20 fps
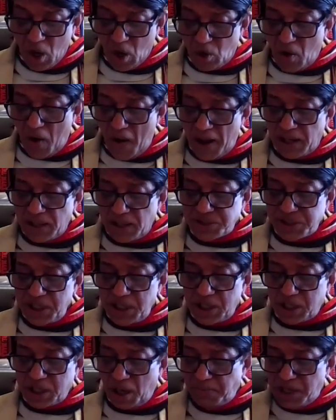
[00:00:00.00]

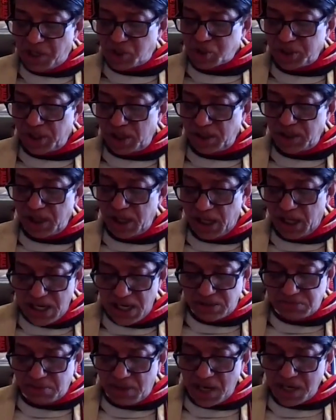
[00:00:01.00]
royalty, commission,
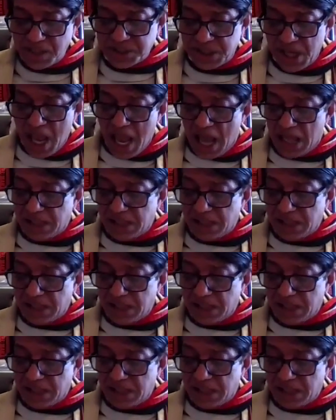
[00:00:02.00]
interest,